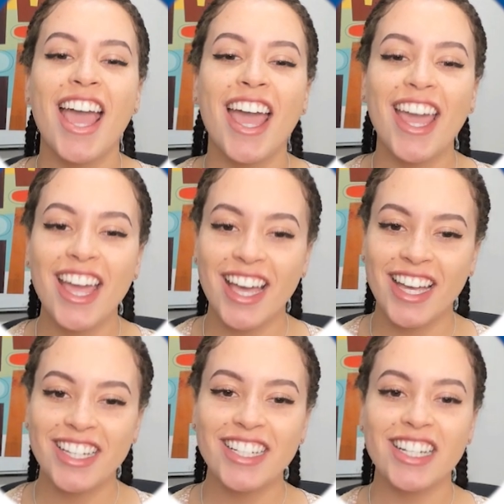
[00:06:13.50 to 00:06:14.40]

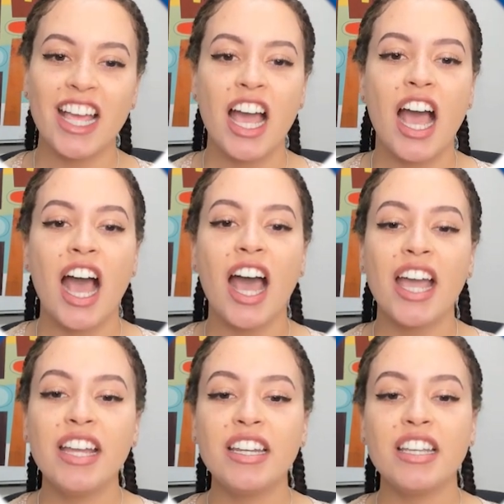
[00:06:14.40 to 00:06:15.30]
And
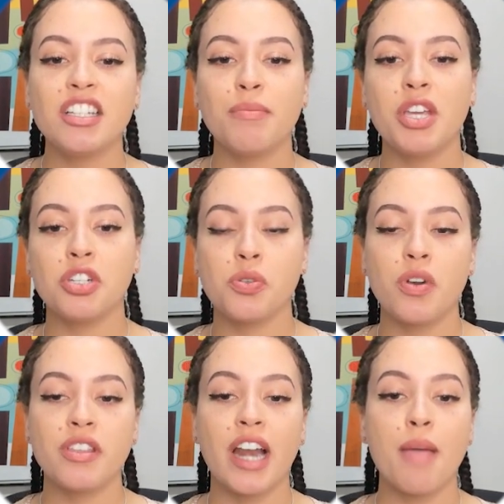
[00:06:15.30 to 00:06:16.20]
I need to make
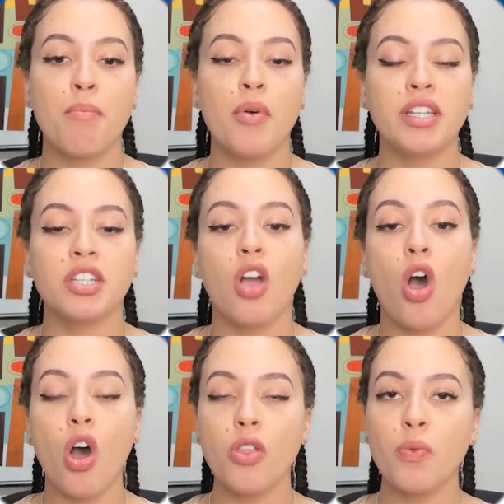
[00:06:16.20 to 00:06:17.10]
sure that I'm pointing
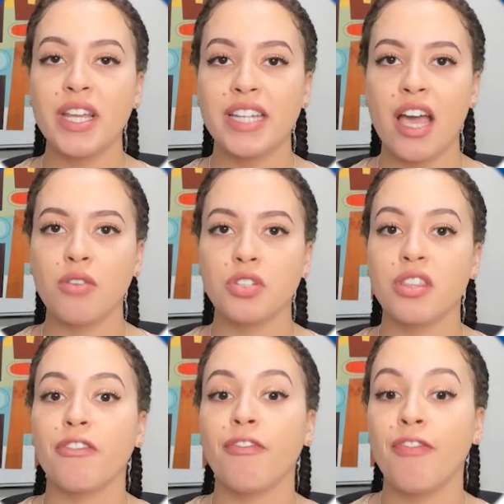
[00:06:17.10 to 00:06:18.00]
all the way down to
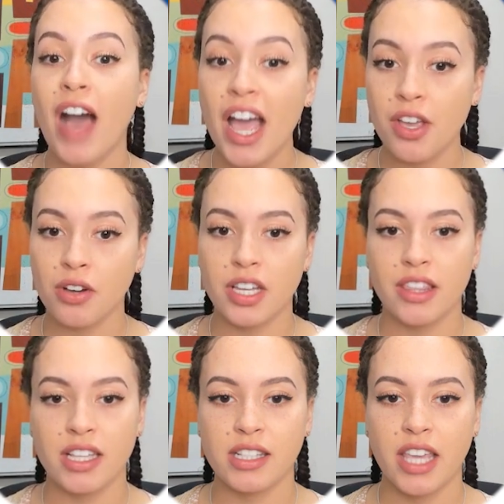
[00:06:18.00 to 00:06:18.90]
the file
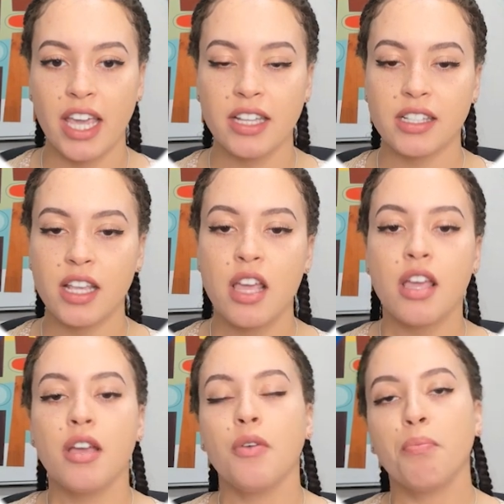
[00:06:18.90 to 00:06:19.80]
in this case.
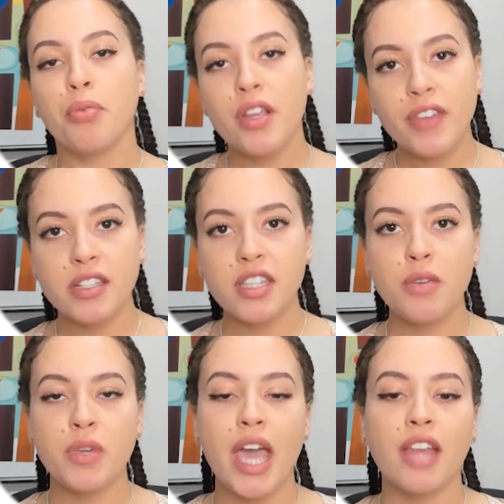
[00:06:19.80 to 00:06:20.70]

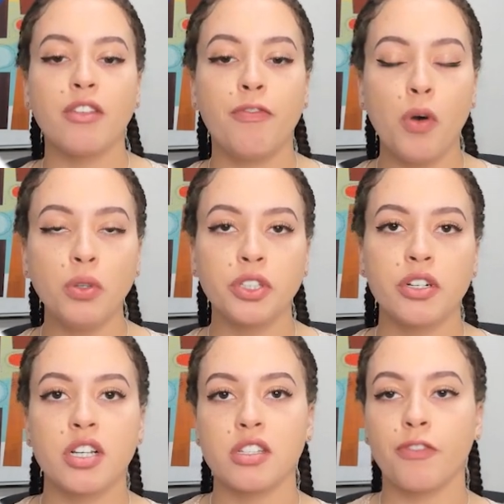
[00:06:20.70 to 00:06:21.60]
Previously, we had the
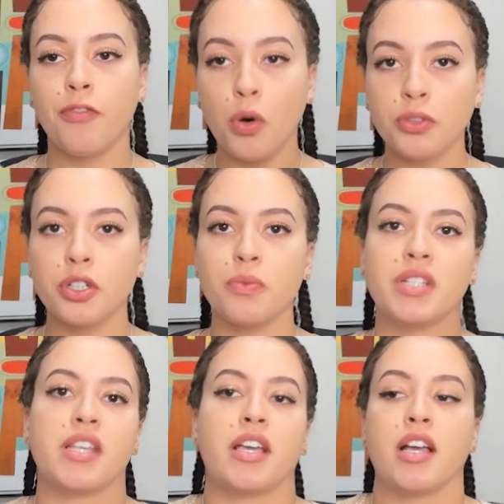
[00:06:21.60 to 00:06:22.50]
folder because the folder
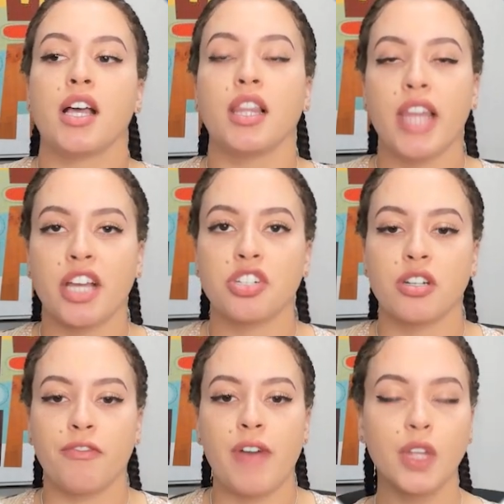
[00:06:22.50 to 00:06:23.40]
was like a collection
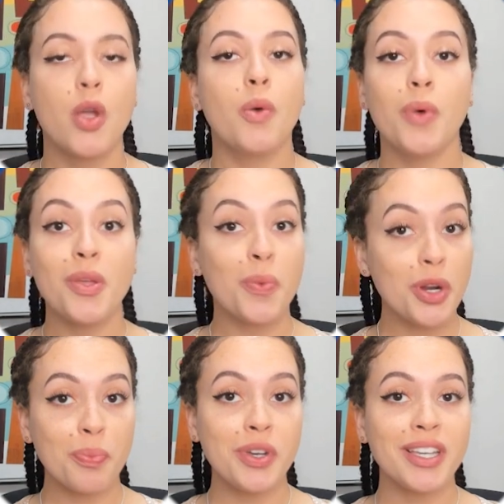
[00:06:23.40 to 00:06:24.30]
of files. Well, a
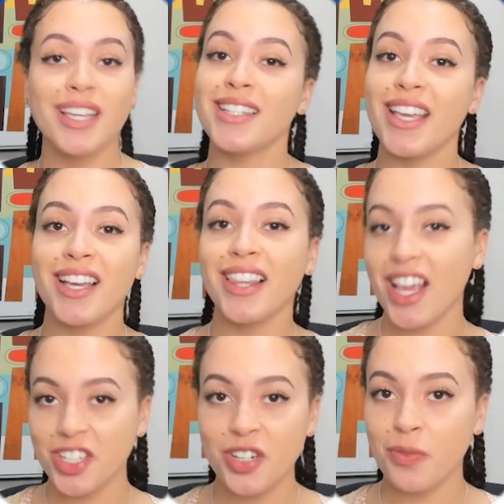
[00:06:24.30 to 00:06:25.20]
workbook is a
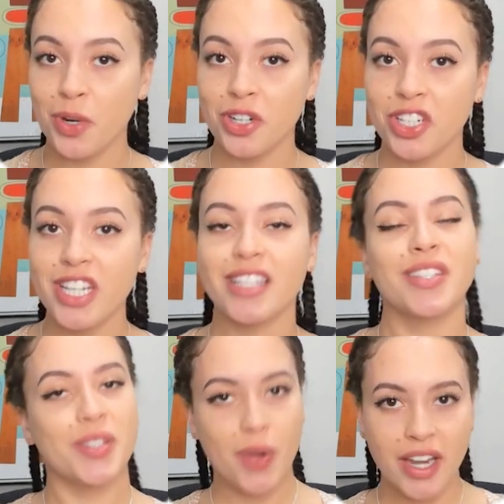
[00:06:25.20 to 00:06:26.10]
collection of
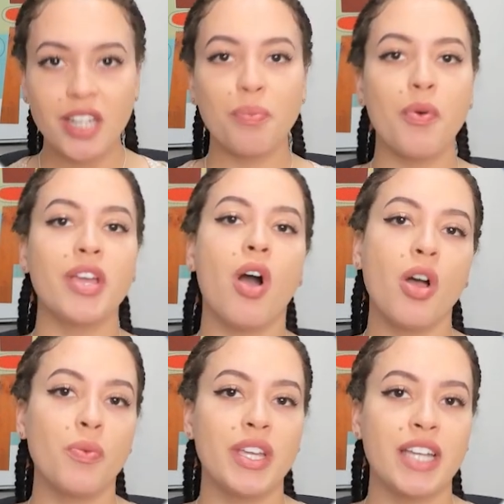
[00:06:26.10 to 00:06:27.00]
worksheets, so I need to point
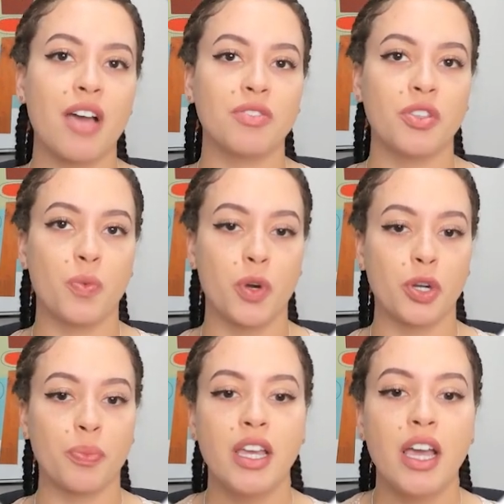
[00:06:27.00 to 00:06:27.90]
all the way down to the
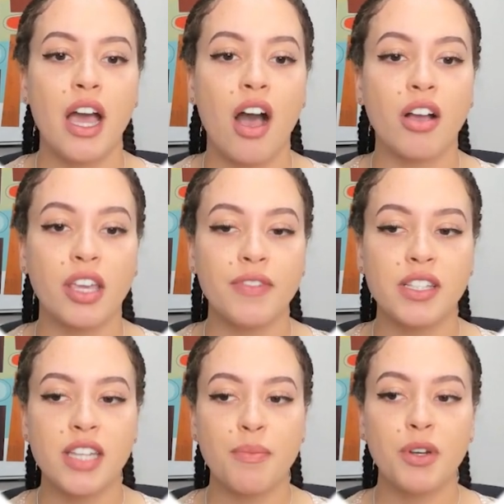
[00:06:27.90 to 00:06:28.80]
workbook. I'll give
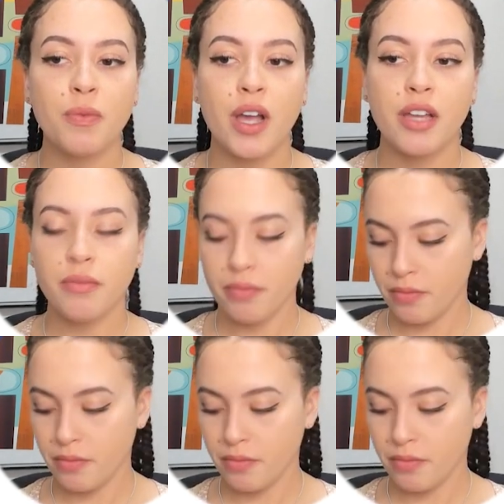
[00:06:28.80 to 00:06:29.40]
this statement a run.